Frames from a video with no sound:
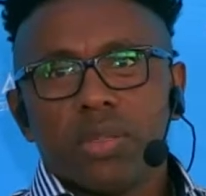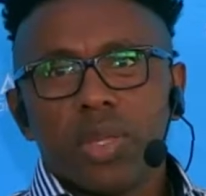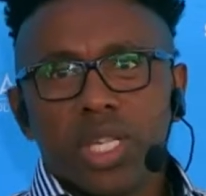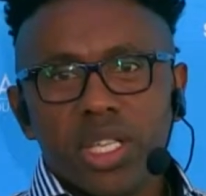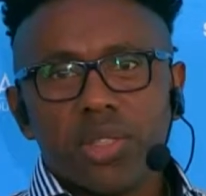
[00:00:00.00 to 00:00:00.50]

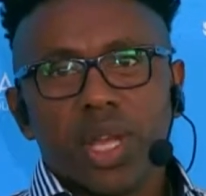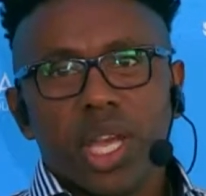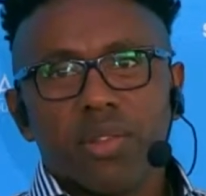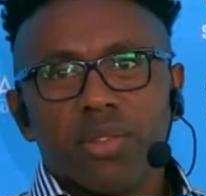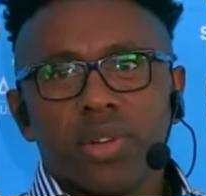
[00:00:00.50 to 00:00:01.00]
need to
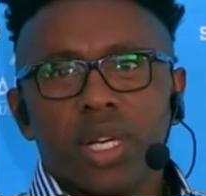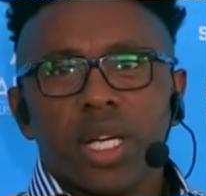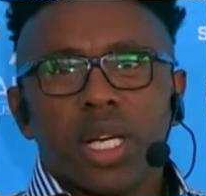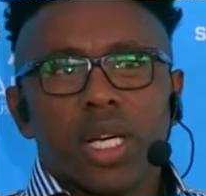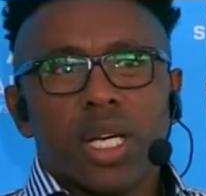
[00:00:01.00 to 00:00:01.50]
have
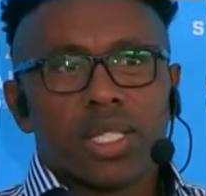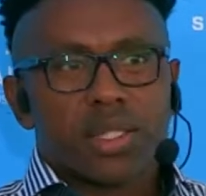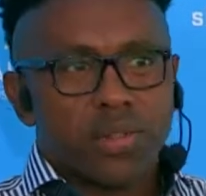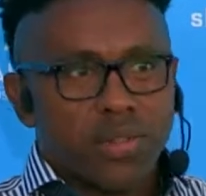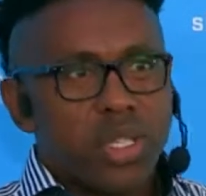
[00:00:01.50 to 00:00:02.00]
a
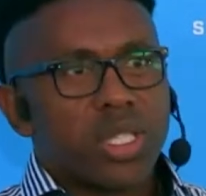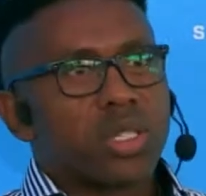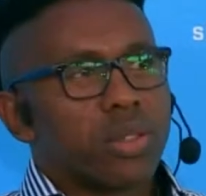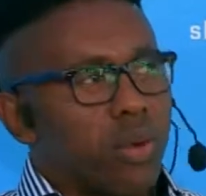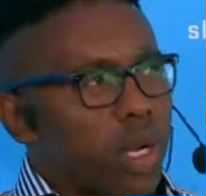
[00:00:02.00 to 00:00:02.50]

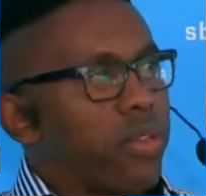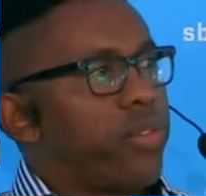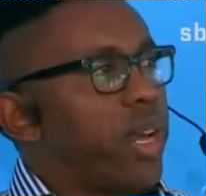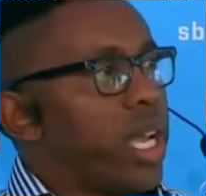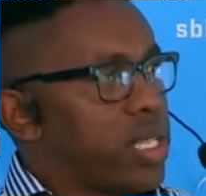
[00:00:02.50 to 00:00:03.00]
sufficient
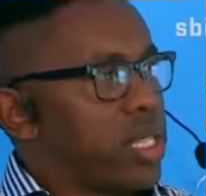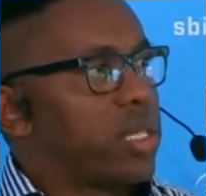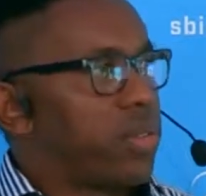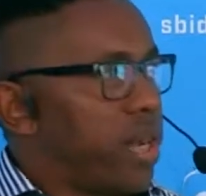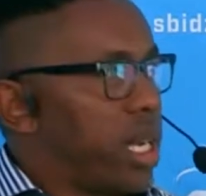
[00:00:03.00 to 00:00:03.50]
qualified,
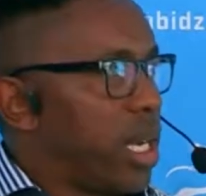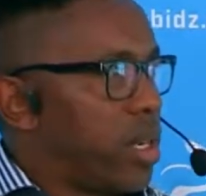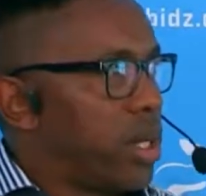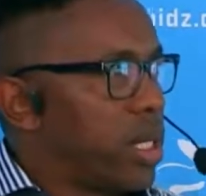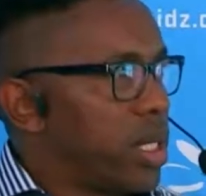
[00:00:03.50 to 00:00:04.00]
certified labor.